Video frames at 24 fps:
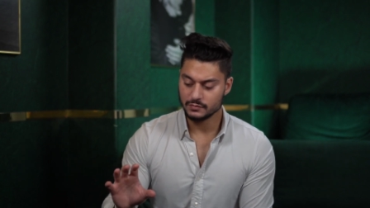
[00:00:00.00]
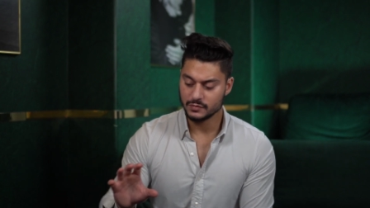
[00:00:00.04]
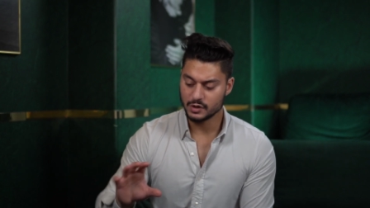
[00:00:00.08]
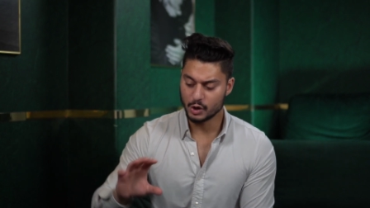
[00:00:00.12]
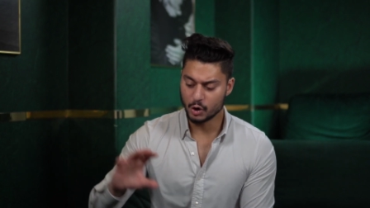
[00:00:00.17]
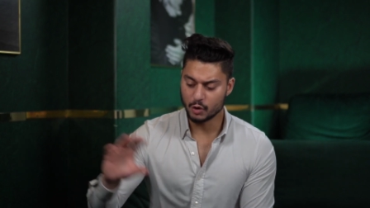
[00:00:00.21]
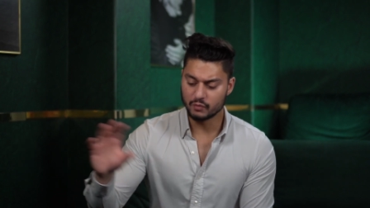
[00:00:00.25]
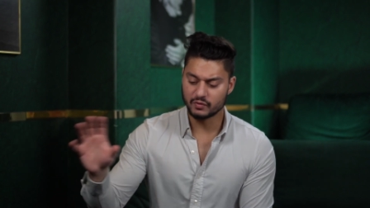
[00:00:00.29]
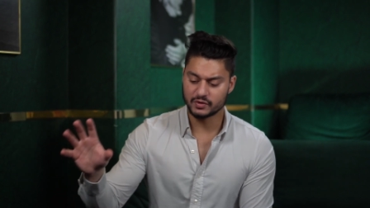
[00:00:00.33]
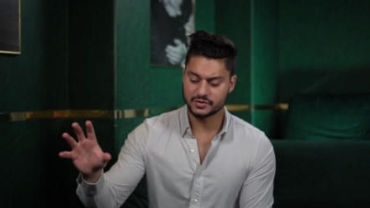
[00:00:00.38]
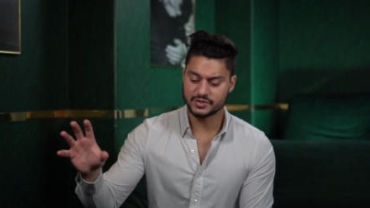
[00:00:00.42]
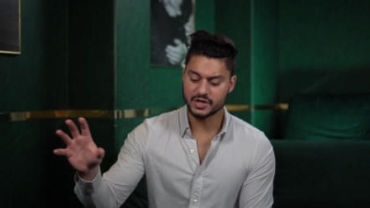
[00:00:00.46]

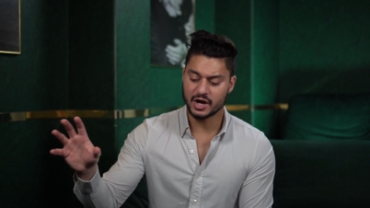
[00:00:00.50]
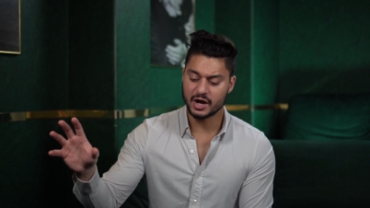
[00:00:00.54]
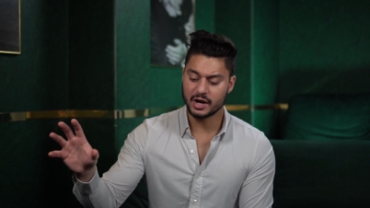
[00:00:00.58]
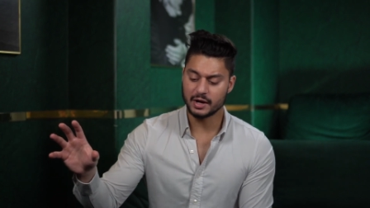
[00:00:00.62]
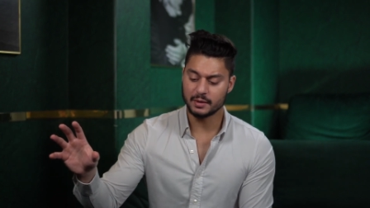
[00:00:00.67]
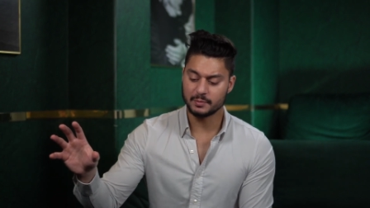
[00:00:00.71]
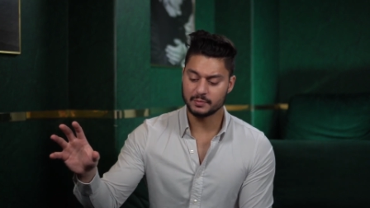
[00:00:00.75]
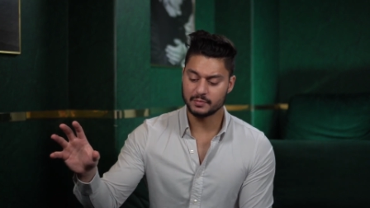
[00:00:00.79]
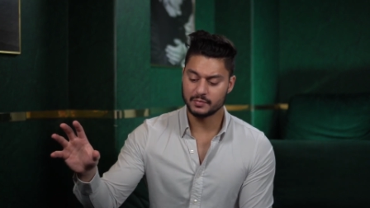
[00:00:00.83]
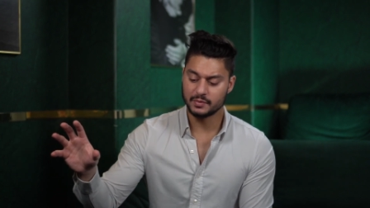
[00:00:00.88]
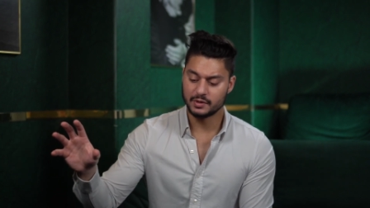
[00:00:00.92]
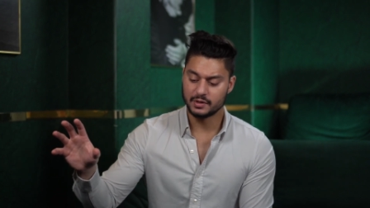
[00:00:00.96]
Over
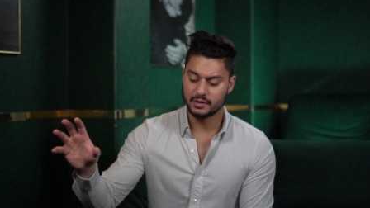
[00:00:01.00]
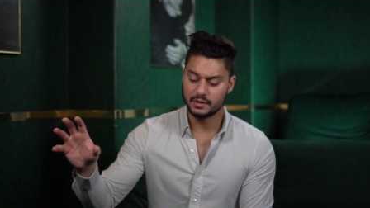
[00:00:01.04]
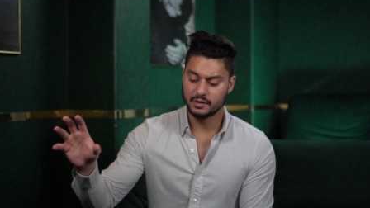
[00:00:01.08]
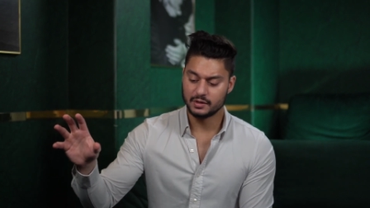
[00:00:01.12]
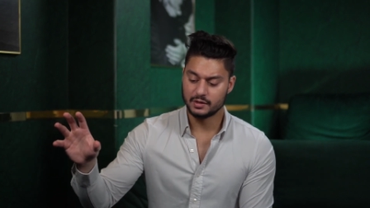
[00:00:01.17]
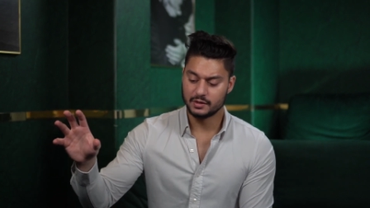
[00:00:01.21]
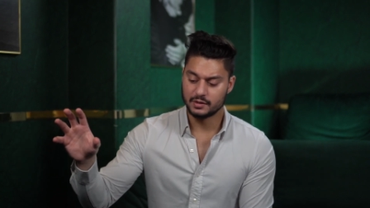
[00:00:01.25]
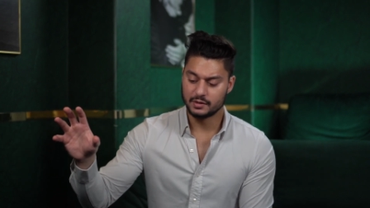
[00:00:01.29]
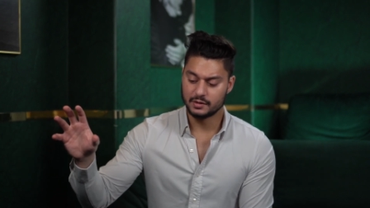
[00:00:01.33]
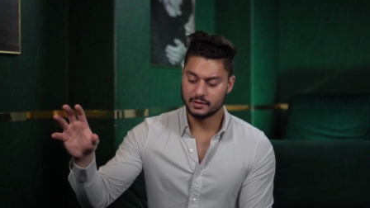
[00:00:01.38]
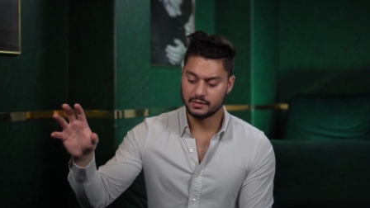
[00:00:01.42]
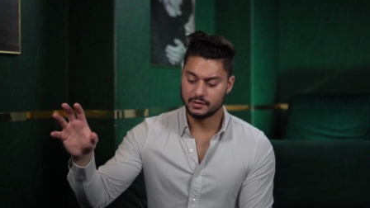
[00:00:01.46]
time,
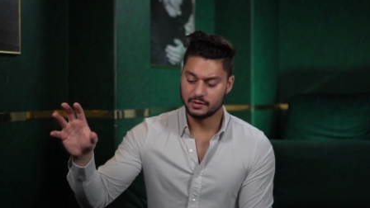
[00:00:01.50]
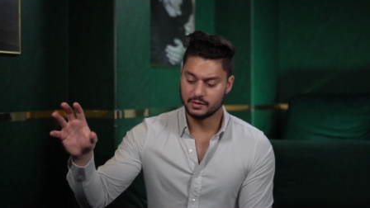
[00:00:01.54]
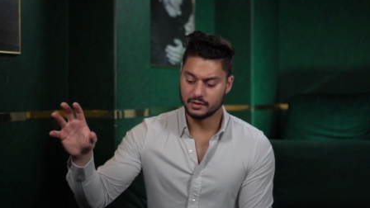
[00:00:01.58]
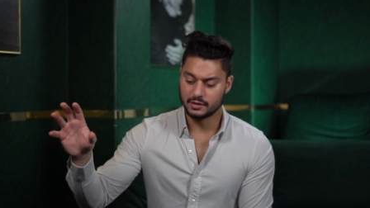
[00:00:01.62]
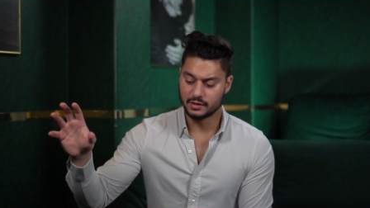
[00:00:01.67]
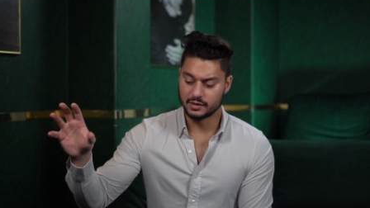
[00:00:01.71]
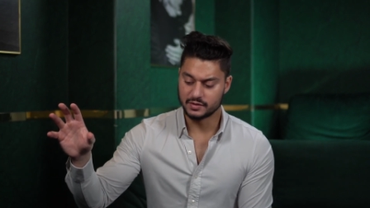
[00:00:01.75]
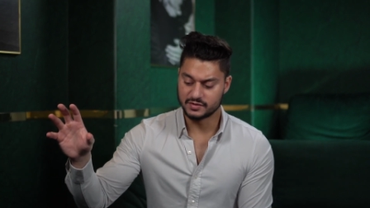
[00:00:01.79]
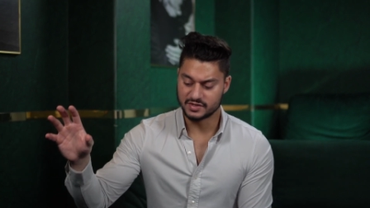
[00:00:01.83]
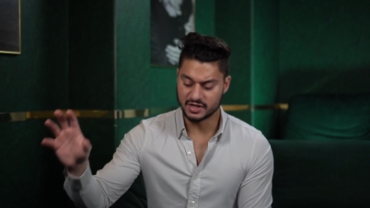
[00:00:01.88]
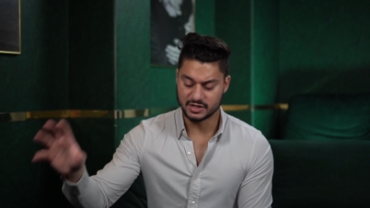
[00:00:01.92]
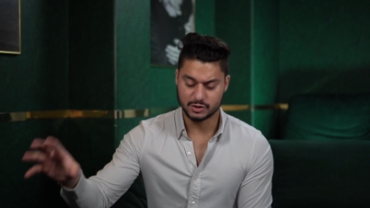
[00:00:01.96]

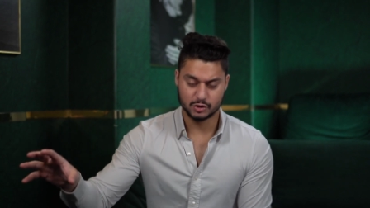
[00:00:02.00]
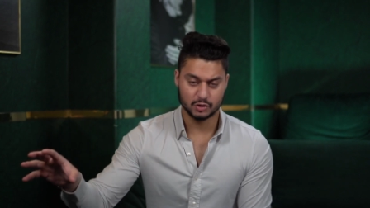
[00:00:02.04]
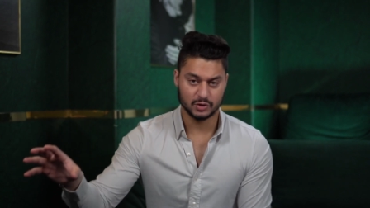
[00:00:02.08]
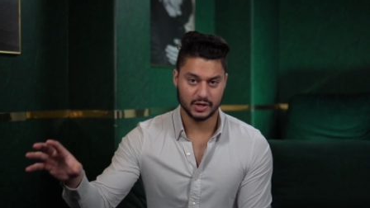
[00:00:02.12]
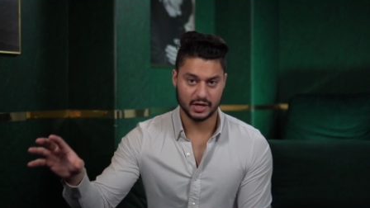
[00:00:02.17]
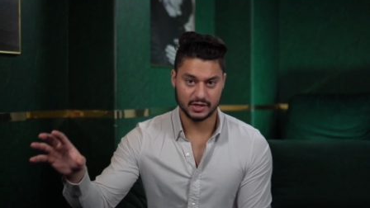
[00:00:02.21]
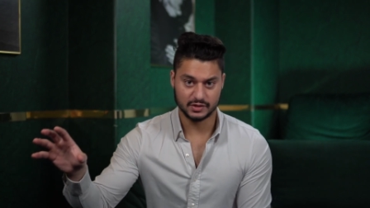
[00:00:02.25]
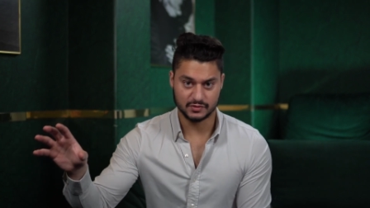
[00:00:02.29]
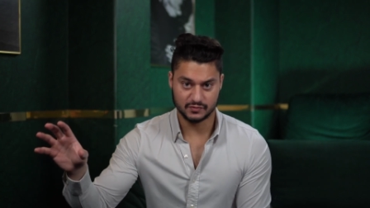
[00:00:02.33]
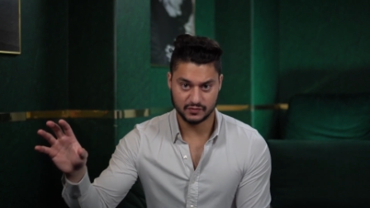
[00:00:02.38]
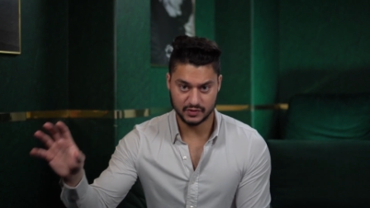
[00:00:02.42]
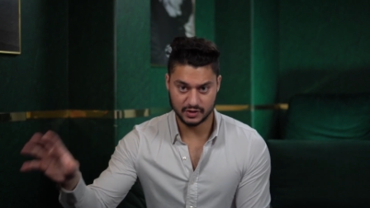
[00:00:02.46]

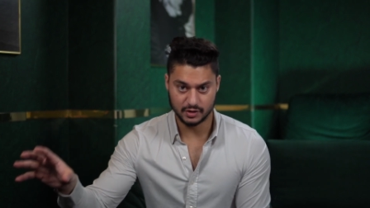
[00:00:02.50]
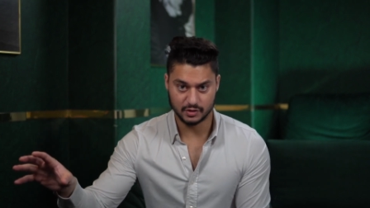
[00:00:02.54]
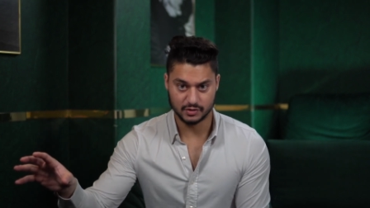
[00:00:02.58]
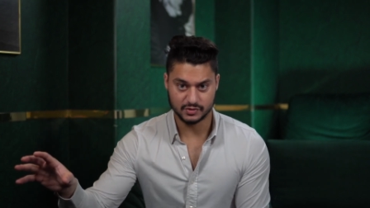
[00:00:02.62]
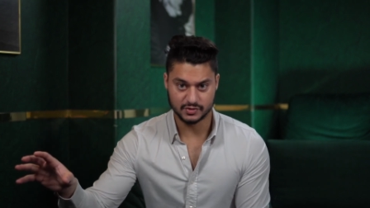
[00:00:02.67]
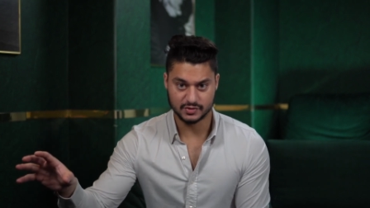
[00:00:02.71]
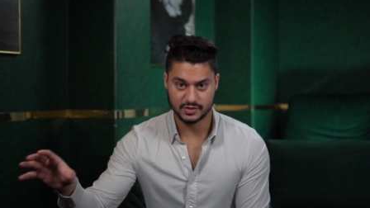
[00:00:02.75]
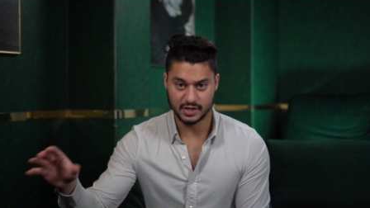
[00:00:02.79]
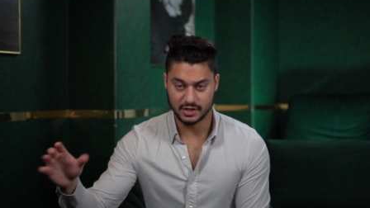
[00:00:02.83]
centralized figures,